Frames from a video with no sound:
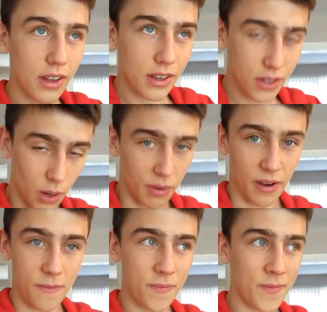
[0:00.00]
Stop
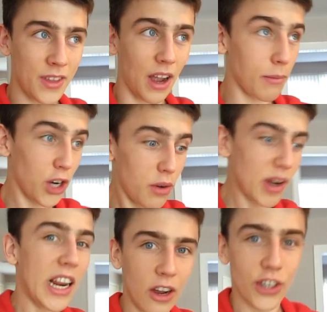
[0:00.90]
it. I'm
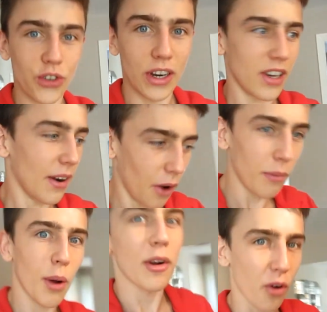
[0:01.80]
genuinely not stressed. I know
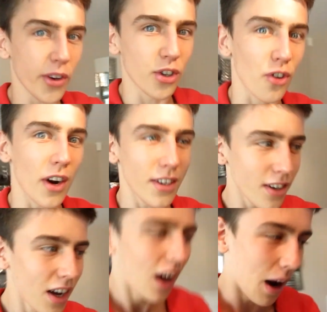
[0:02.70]
I'm coming across
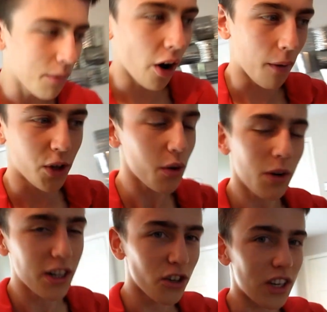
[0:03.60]
stressed. I'm not. I'm
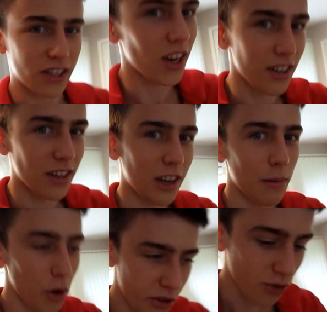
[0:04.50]
genuinely just excited. I'm
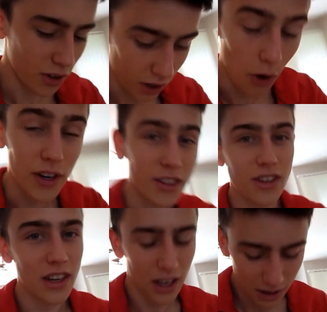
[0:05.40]
not stressed.
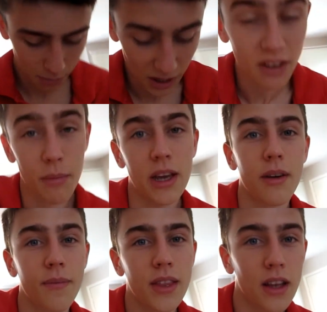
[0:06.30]
Honest. Believe me.
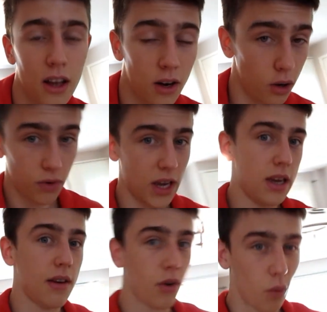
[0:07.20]

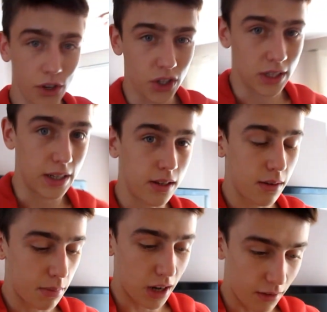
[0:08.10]
Lovely. If you're watching this,
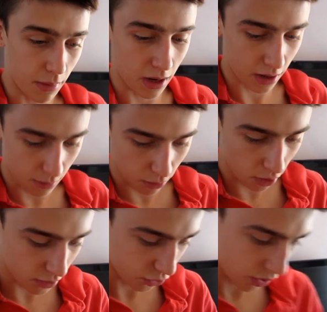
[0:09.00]
believe me. I'm
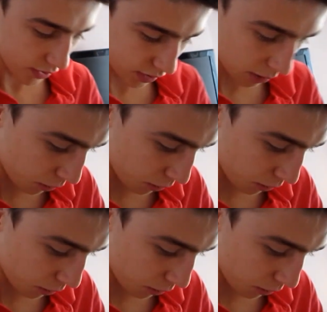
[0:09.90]
not stressed, and I'm